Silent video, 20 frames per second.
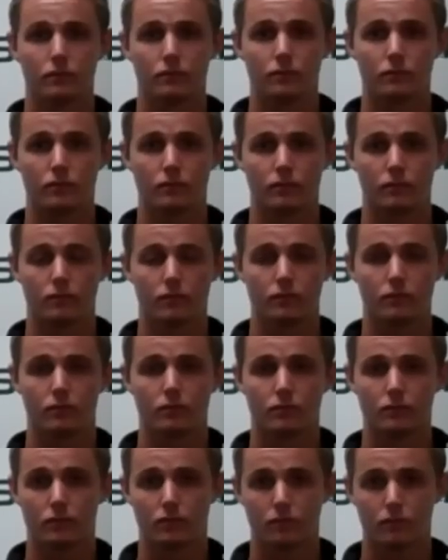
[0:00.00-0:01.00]

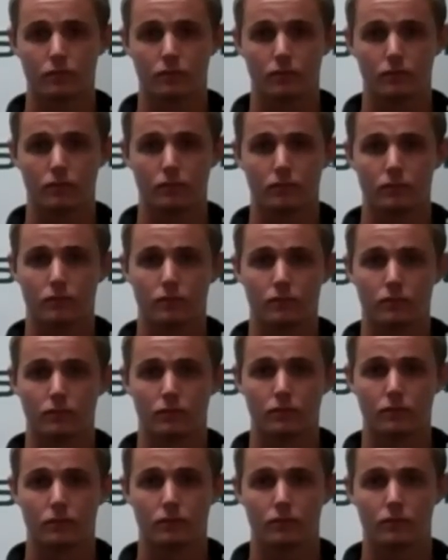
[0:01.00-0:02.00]

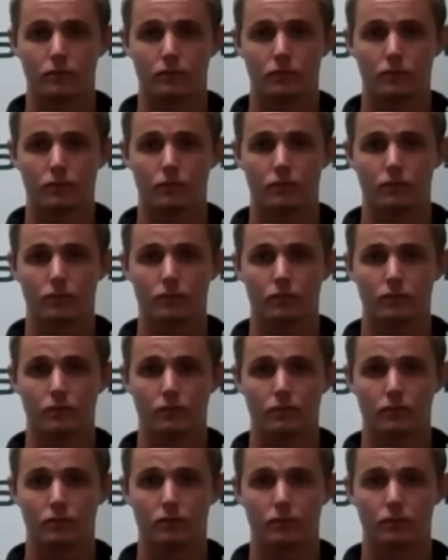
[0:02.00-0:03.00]

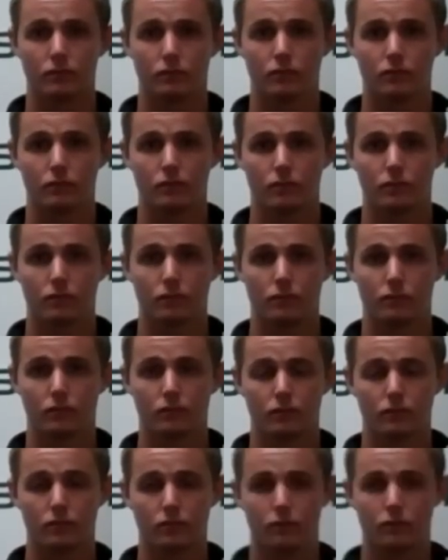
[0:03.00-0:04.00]

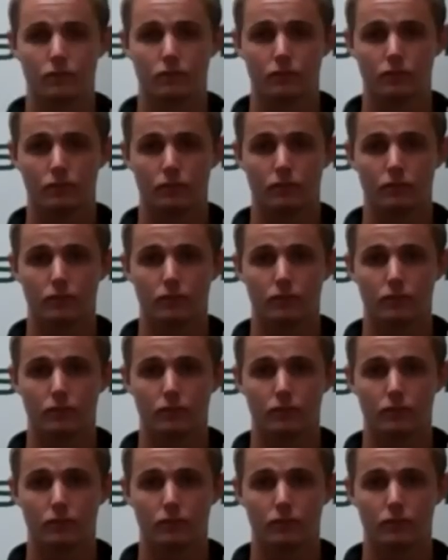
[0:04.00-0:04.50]
No words are spoken by the person on screen.